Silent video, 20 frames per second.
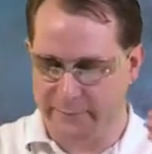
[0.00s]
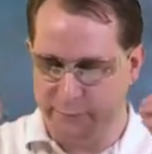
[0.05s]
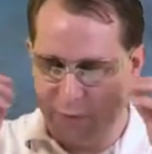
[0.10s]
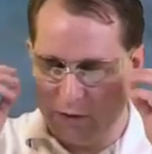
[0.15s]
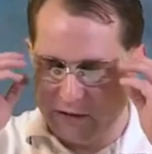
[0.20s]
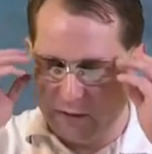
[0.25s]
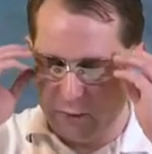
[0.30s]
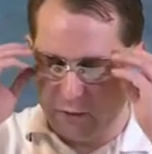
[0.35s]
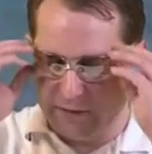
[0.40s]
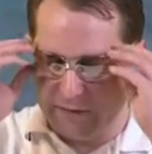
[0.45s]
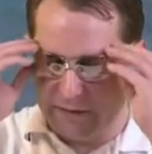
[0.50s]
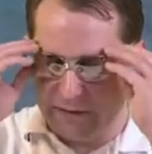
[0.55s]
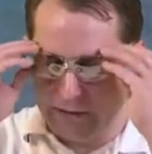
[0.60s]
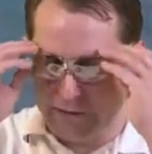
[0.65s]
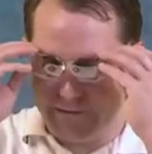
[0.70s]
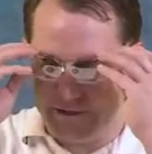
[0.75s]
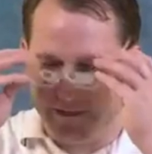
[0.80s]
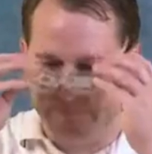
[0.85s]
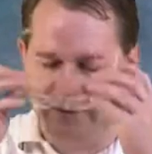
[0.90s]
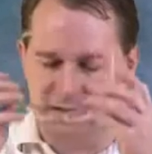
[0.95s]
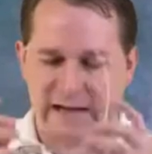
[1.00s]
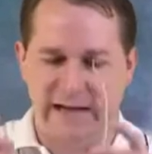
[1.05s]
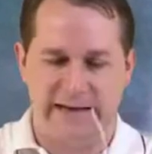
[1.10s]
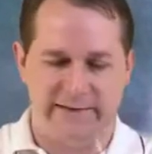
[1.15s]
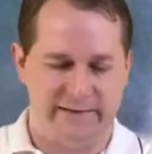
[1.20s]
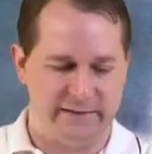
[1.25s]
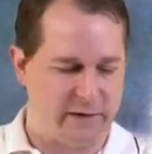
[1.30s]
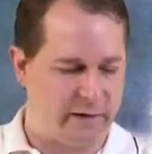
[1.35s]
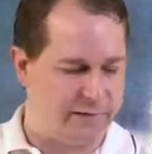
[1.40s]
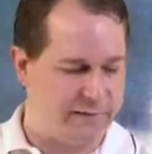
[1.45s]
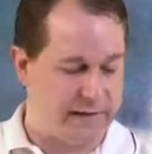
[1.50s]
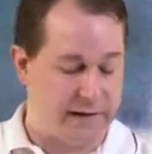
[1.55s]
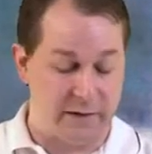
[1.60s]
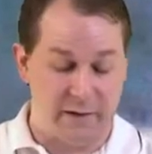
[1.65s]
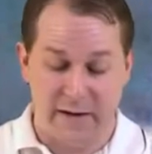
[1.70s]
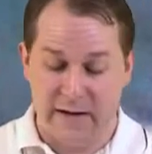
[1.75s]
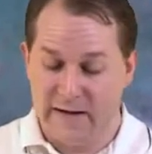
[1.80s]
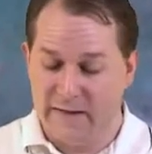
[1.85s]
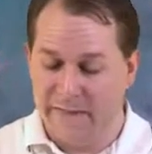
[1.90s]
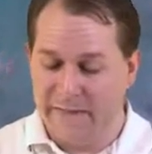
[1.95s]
we can go ahead and take our safety glasses off now.